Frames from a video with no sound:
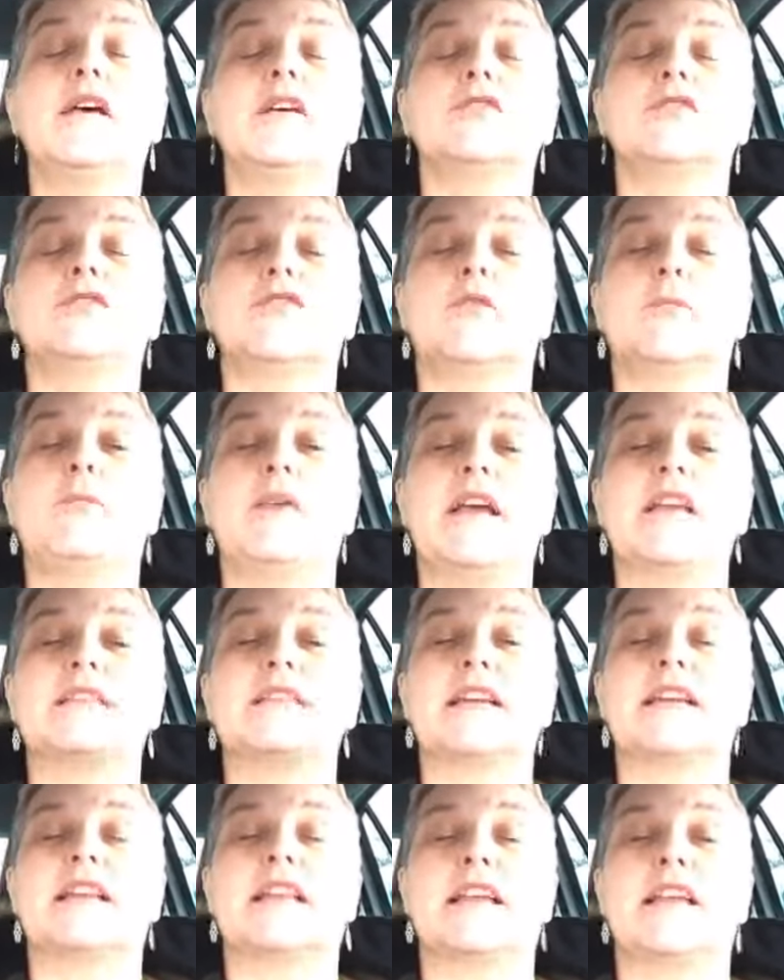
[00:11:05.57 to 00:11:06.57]
So
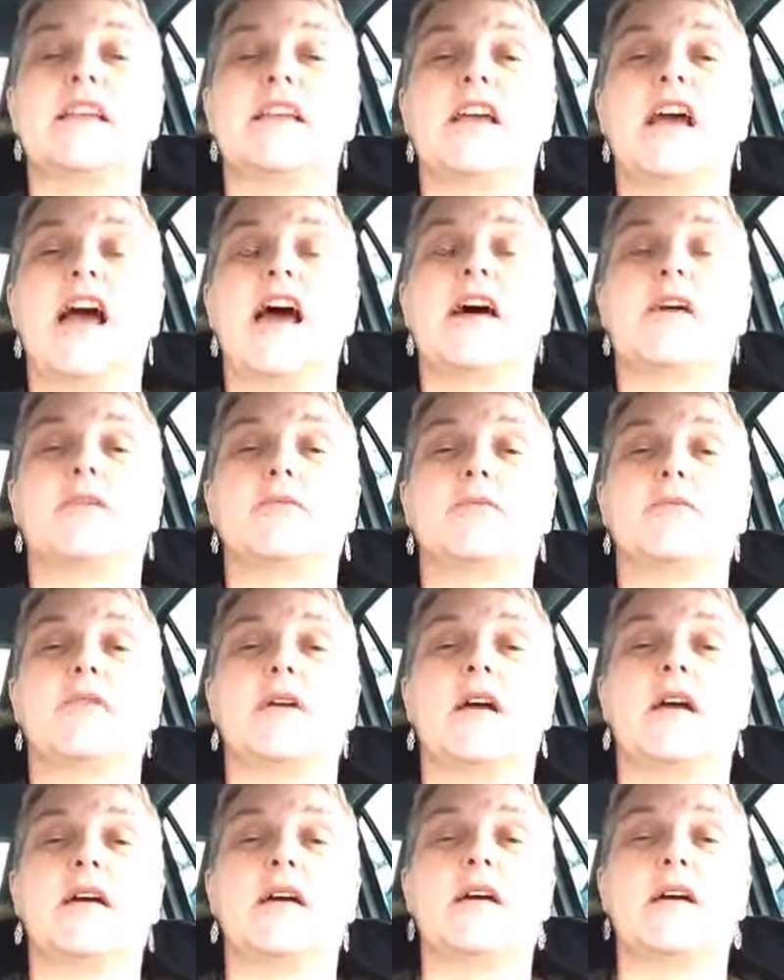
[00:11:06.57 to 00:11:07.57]
basically you have
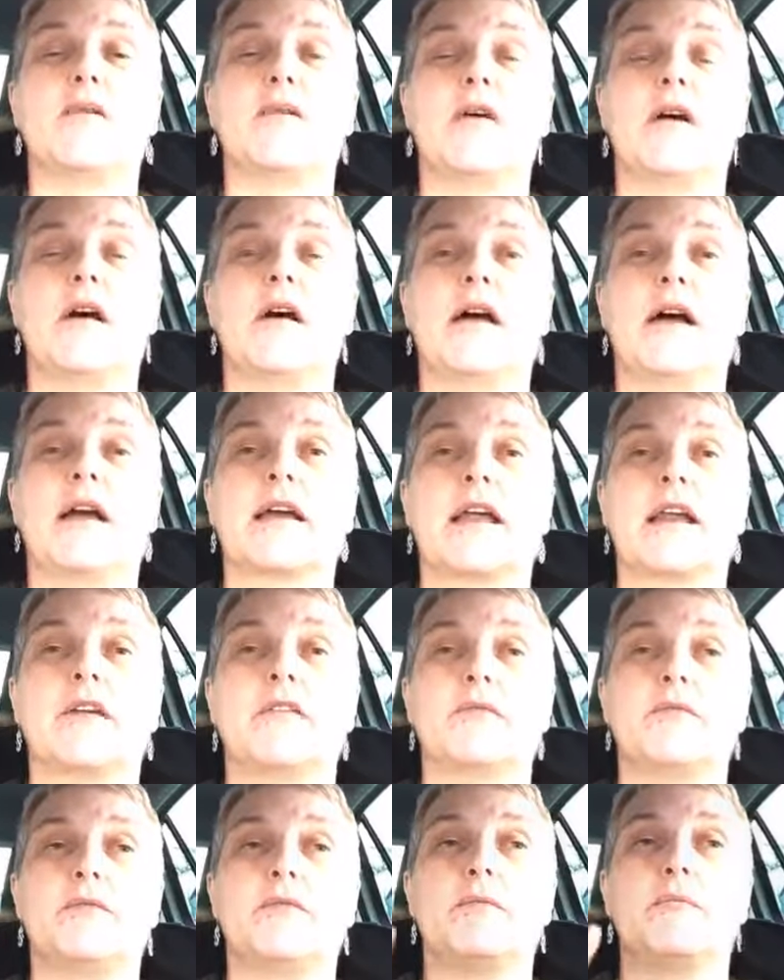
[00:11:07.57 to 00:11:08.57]
a kind of